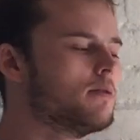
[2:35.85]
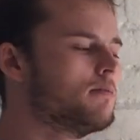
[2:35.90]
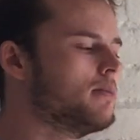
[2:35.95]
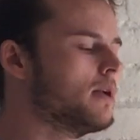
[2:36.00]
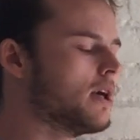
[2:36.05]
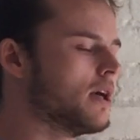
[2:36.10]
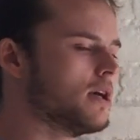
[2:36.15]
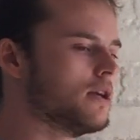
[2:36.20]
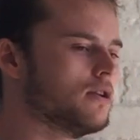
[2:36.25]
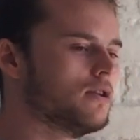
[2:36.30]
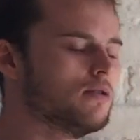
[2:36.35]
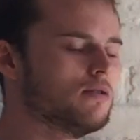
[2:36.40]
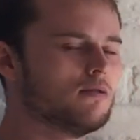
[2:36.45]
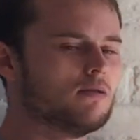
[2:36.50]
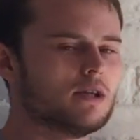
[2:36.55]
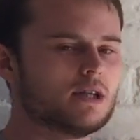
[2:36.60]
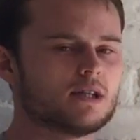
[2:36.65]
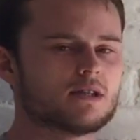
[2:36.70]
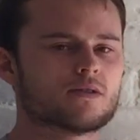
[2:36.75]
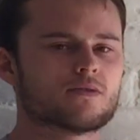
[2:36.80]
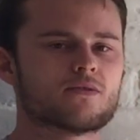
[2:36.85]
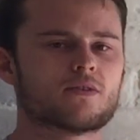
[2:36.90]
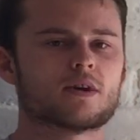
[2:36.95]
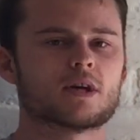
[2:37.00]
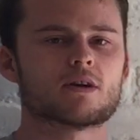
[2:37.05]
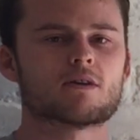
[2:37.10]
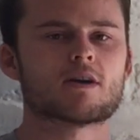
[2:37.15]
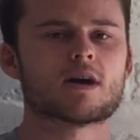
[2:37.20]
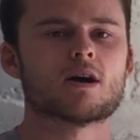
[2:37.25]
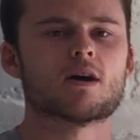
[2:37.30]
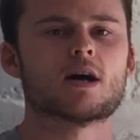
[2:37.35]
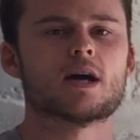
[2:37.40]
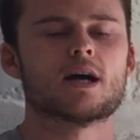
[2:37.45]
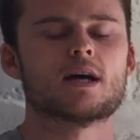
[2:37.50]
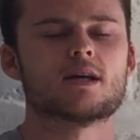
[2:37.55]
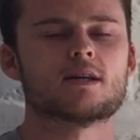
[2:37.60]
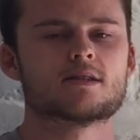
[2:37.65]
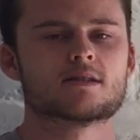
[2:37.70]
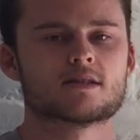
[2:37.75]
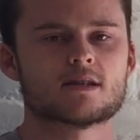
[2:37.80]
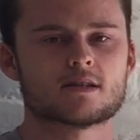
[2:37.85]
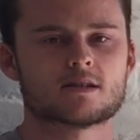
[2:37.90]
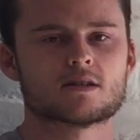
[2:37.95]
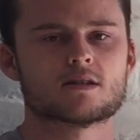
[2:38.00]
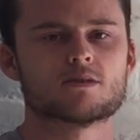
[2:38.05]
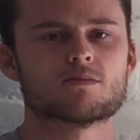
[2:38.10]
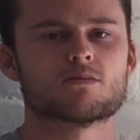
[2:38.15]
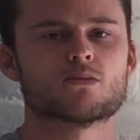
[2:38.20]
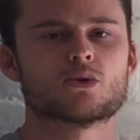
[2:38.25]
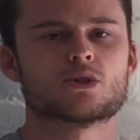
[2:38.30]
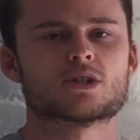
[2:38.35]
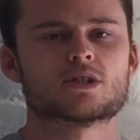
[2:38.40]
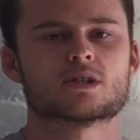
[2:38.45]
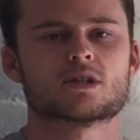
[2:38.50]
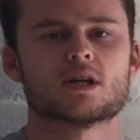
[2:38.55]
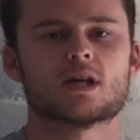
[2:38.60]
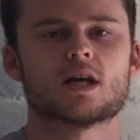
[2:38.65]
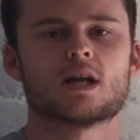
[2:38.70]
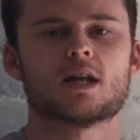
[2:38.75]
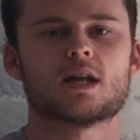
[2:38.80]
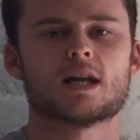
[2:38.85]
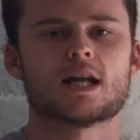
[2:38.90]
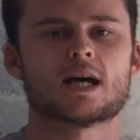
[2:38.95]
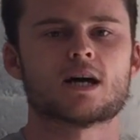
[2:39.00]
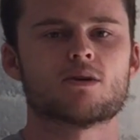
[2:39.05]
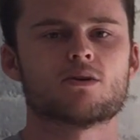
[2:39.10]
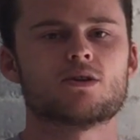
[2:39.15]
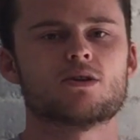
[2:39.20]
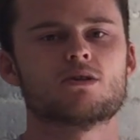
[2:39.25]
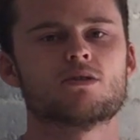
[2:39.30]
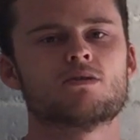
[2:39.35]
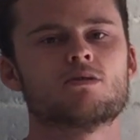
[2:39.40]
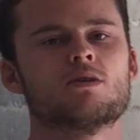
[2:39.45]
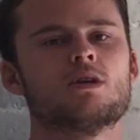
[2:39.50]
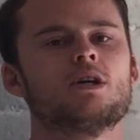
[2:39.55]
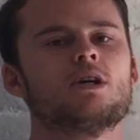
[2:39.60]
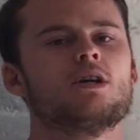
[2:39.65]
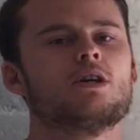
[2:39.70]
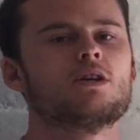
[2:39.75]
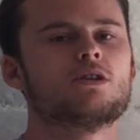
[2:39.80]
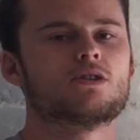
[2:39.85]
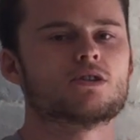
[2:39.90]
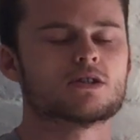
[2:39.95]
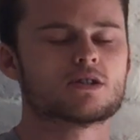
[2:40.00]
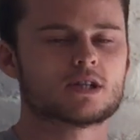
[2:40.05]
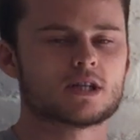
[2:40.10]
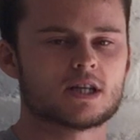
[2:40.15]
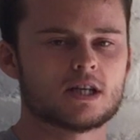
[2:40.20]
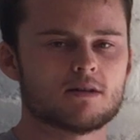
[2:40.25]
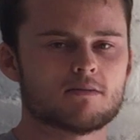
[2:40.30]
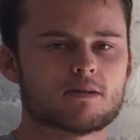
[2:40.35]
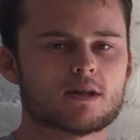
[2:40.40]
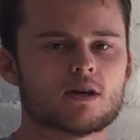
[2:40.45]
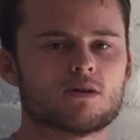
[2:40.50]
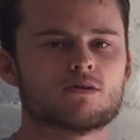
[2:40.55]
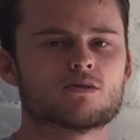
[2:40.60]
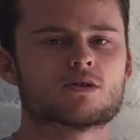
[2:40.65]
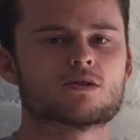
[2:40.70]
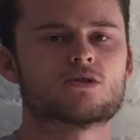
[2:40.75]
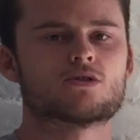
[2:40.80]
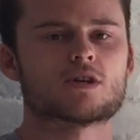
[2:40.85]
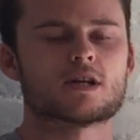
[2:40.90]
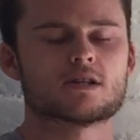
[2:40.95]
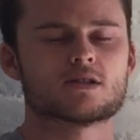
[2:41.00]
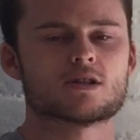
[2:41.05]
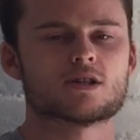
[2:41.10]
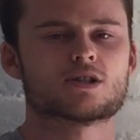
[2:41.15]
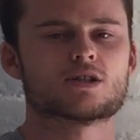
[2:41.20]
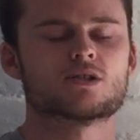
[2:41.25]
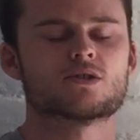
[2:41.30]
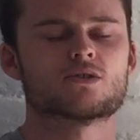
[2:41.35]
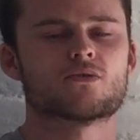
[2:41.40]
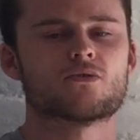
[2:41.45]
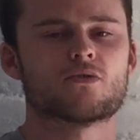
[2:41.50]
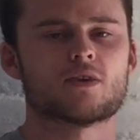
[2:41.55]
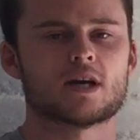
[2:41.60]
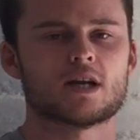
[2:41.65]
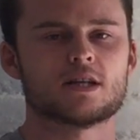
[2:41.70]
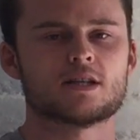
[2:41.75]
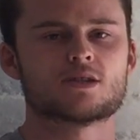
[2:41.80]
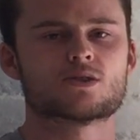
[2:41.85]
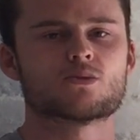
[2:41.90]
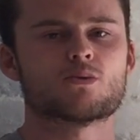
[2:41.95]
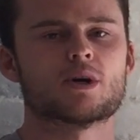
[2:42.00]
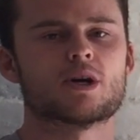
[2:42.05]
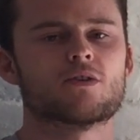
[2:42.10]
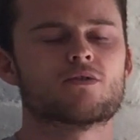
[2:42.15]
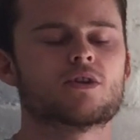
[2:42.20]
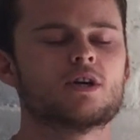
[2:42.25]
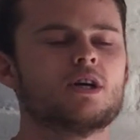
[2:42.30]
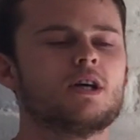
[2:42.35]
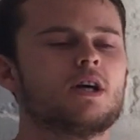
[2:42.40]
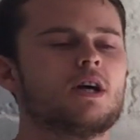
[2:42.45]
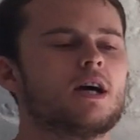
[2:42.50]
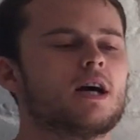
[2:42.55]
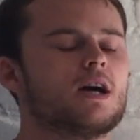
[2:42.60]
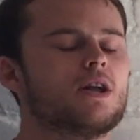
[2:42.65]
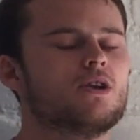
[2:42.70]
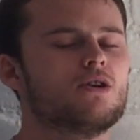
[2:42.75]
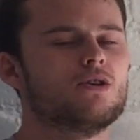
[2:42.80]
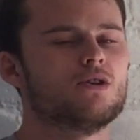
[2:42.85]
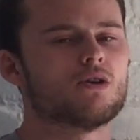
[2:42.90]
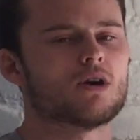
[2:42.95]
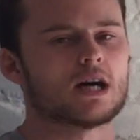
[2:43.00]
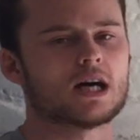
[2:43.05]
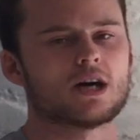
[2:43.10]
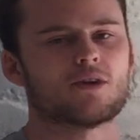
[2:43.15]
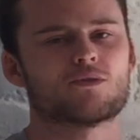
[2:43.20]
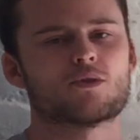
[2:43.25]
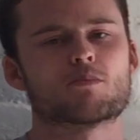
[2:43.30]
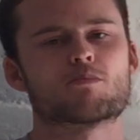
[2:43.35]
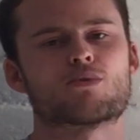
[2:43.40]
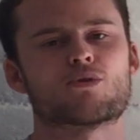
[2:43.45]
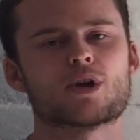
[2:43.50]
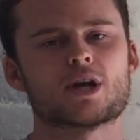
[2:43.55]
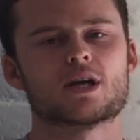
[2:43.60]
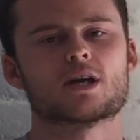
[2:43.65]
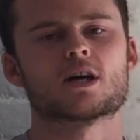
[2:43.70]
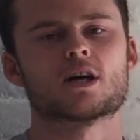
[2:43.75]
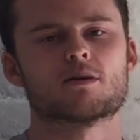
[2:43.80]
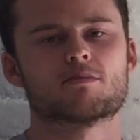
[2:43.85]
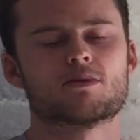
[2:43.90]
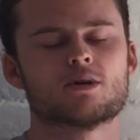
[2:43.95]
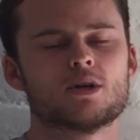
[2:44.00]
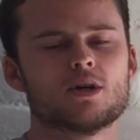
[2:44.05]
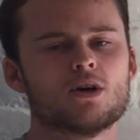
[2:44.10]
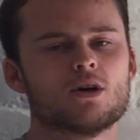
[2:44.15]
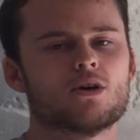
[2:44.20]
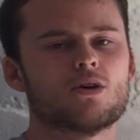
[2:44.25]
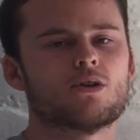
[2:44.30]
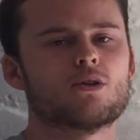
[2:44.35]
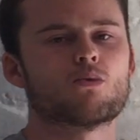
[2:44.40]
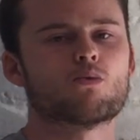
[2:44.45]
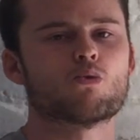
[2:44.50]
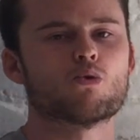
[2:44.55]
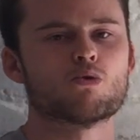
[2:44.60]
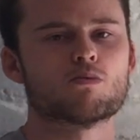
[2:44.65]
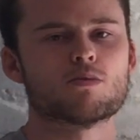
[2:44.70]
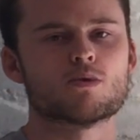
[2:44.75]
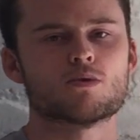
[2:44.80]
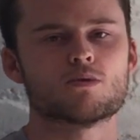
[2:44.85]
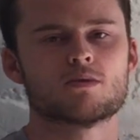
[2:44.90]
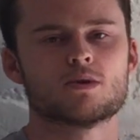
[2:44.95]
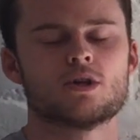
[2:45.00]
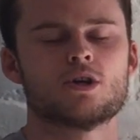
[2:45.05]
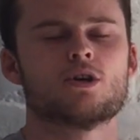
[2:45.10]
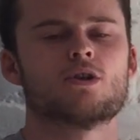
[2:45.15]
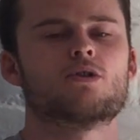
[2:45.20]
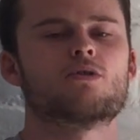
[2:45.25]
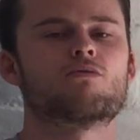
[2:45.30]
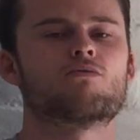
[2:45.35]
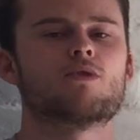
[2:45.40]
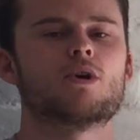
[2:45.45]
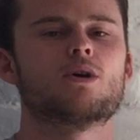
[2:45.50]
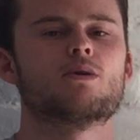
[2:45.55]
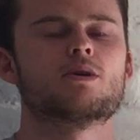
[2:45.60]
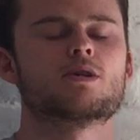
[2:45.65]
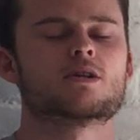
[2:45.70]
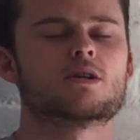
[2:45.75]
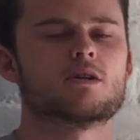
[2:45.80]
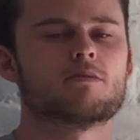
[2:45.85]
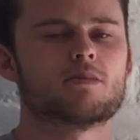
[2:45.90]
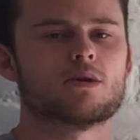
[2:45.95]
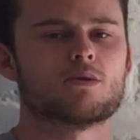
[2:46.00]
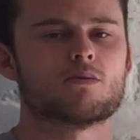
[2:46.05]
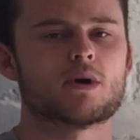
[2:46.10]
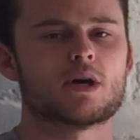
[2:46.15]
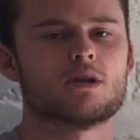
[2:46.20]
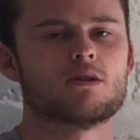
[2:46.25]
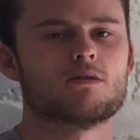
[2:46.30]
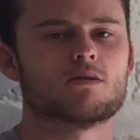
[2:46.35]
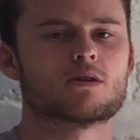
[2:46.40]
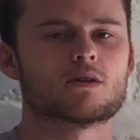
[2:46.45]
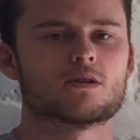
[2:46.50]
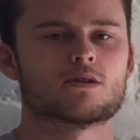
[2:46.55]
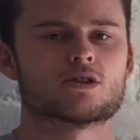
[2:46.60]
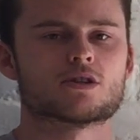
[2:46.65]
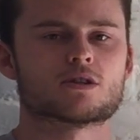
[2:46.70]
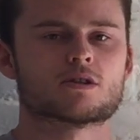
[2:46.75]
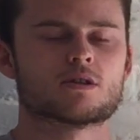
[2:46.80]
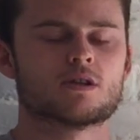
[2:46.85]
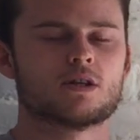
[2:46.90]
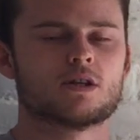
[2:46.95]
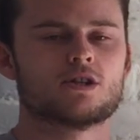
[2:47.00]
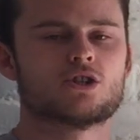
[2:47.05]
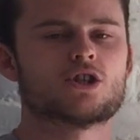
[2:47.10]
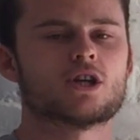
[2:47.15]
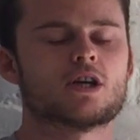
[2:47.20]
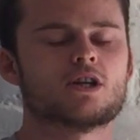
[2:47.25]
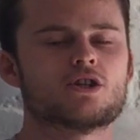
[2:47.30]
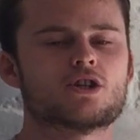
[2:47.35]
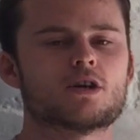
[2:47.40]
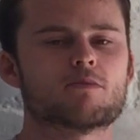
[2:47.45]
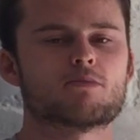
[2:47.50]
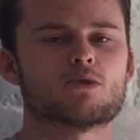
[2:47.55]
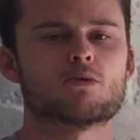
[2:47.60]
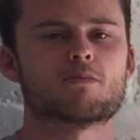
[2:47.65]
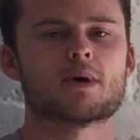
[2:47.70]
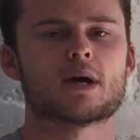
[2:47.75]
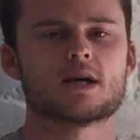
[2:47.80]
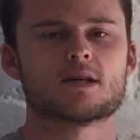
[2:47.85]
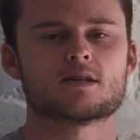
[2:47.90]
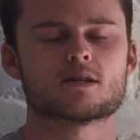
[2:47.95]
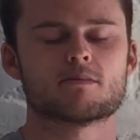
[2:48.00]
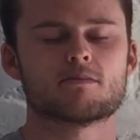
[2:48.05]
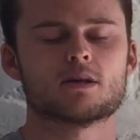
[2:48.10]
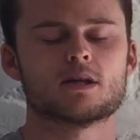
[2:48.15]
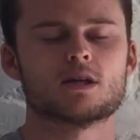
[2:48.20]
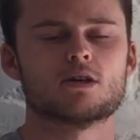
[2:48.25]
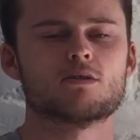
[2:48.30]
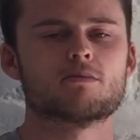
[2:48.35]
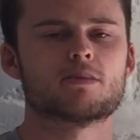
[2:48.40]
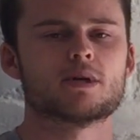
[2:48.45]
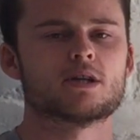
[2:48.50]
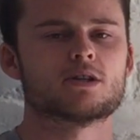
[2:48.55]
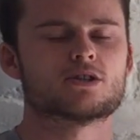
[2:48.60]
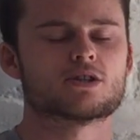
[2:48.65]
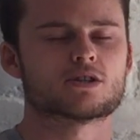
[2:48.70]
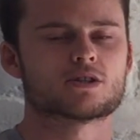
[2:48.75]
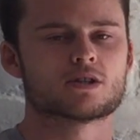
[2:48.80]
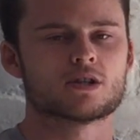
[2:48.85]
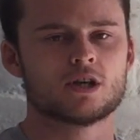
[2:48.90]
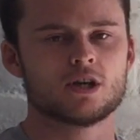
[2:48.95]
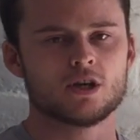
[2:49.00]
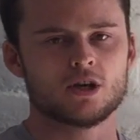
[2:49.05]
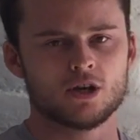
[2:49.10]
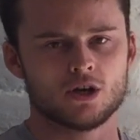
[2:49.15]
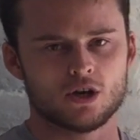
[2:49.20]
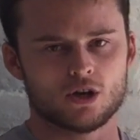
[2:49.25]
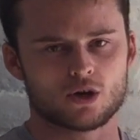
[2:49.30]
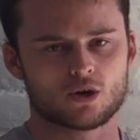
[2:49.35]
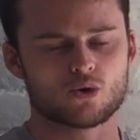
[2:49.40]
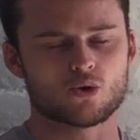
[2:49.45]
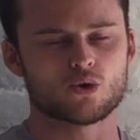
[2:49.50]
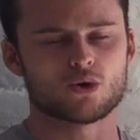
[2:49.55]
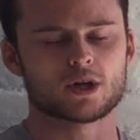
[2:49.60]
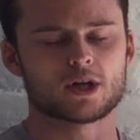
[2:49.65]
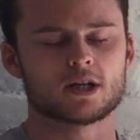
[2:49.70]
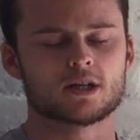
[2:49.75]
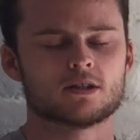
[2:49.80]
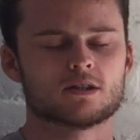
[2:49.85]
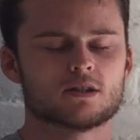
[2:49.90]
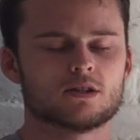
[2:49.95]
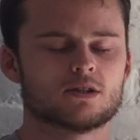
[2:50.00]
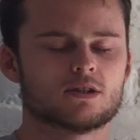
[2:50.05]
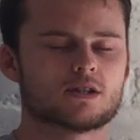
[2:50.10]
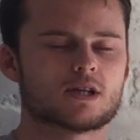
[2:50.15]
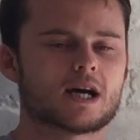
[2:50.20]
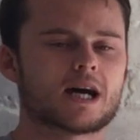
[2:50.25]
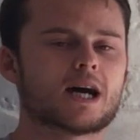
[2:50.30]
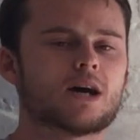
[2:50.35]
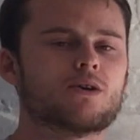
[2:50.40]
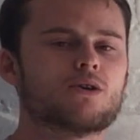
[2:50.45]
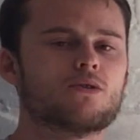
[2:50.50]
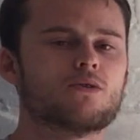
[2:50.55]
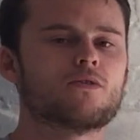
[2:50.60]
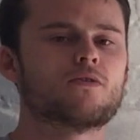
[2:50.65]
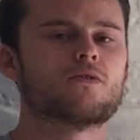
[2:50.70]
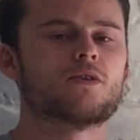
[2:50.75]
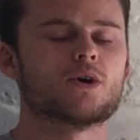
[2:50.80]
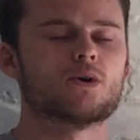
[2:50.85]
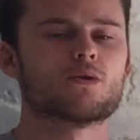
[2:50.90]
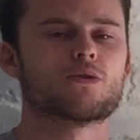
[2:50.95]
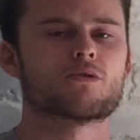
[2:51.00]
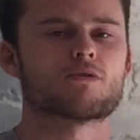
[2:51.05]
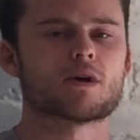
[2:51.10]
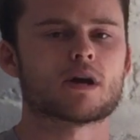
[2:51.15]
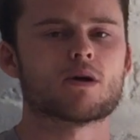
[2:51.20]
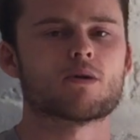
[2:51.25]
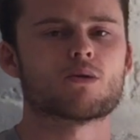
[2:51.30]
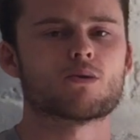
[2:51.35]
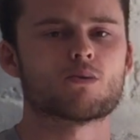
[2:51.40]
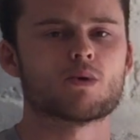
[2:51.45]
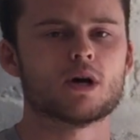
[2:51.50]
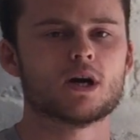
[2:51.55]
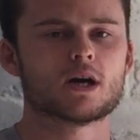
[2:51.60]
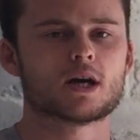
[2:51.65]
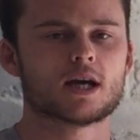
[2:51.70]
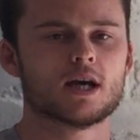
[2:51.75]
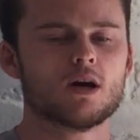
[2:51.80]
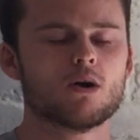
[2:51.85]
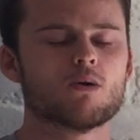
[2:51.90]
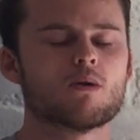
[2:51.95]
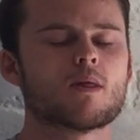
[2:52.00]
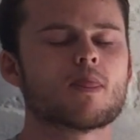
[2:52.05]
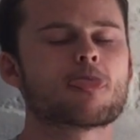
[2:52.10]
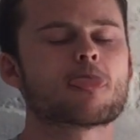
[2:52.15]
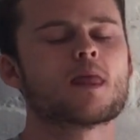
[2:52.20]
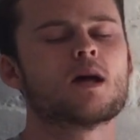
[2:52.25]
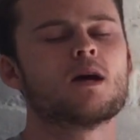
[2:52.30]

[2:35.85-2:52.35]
But you need to figure out a system which is going to allow you just to keep those transitions fairly swift and not have to break up the wall ball. The row is going to be where you can just change up your pace up a little bit, just according to how you feel throughout the workout.